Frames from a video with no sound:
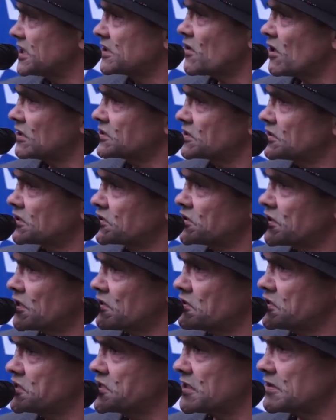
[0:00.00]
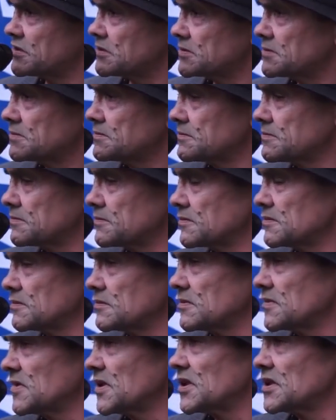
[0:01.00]
constitution,
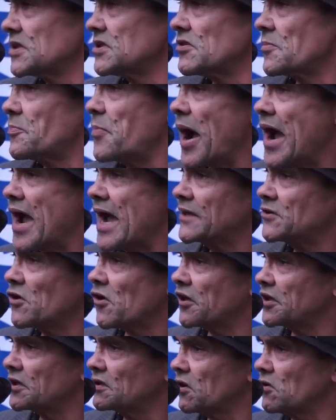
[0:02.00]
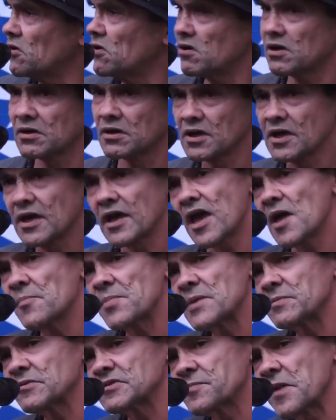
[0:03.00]
your apartheid law. Our
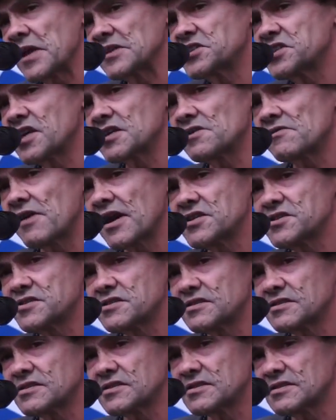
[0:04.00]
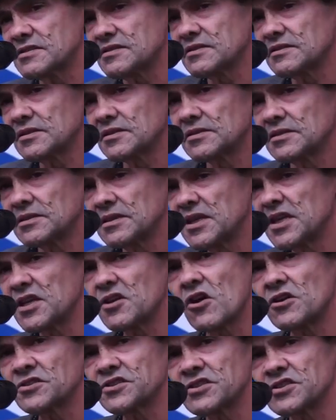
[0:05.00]
people spent generations in
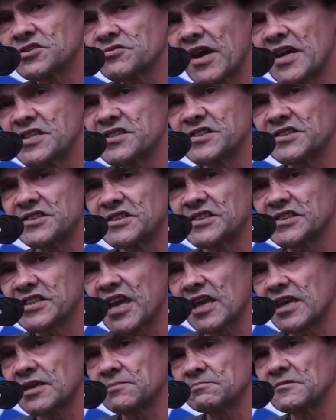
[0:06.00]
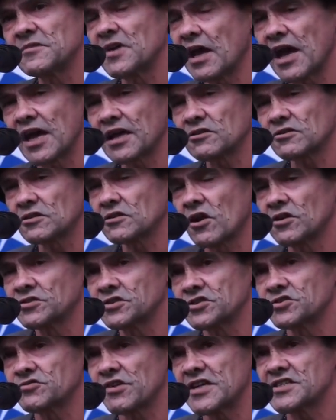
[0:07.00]
concentration
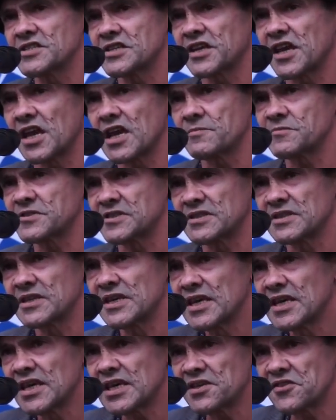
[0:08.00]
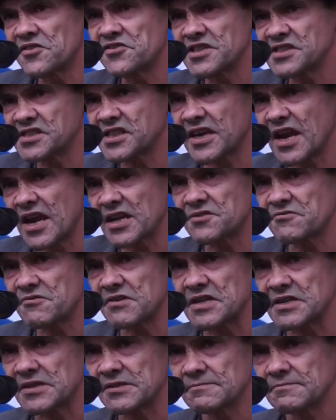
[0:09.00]
camps in this country.